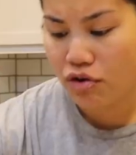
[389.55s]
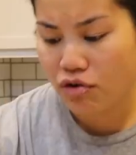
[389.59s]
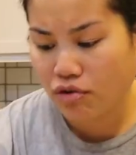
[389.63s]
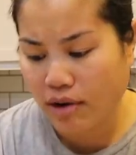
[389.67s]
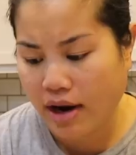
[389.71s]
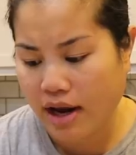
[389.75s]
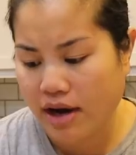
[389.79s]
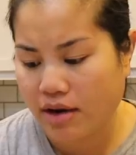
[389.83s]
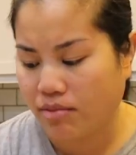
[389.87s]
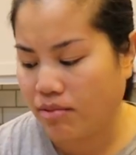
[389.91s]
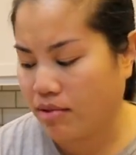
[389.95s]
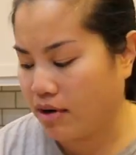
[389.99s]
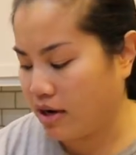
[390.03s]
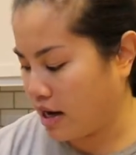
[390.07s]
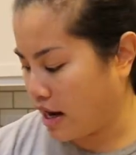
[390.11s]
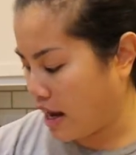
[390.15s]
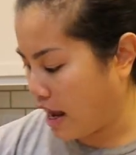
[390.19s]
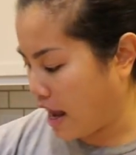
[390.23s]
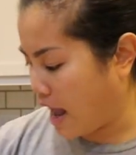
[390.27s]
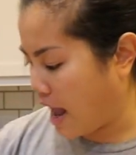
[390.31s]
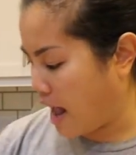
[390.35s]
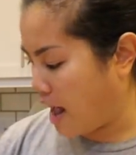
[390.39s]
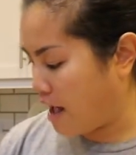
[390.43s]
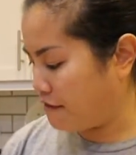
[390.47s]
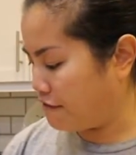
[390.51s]
grate one
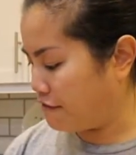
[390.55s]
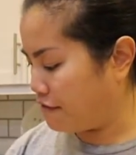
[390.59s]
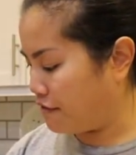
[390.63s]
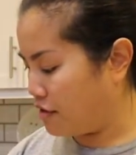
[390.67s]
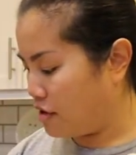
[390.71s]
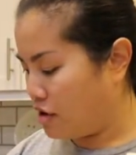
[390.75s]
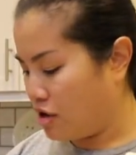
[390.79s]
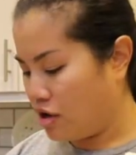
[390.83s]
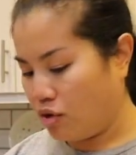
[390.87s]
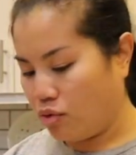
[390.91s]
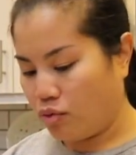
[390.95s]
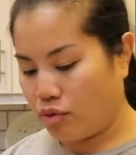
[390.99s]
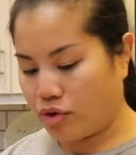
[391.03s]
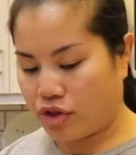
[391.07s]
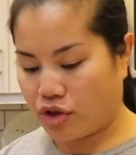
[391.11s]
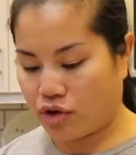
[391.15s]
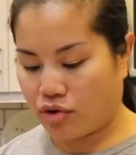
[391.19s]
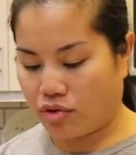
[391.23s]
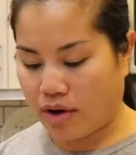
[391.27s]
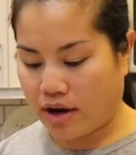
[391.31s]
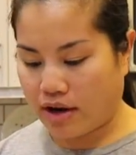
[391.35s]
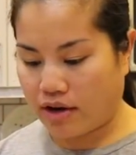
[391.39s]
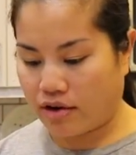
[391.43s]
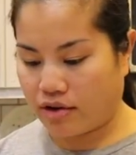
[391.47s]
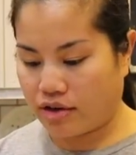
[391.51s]
half with a
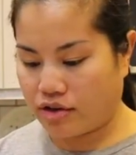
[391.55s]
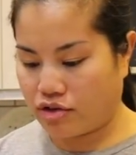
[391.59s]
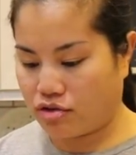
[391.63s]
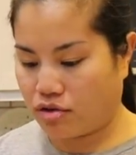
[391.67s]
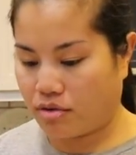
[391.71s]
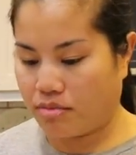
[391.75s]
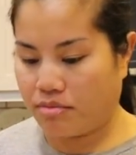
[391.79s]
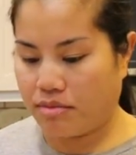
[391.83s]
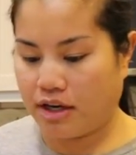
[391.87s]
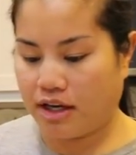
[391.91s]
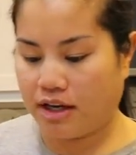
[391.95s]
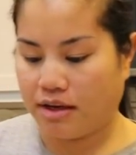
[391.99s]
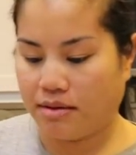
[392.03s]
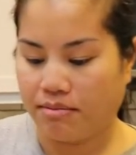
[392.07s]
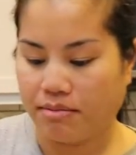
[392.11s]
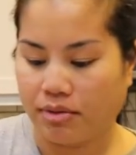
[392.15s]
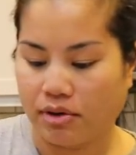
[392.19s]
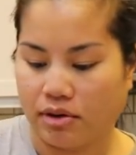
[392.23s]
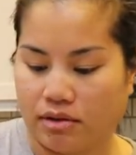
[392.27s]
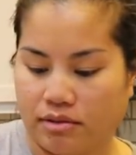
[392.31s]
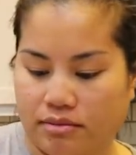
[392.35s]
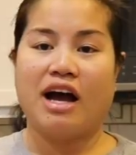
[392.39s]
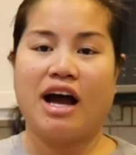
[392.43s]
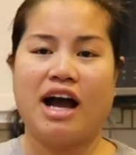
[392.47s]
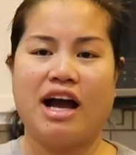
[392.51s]
grater into a medium bowl.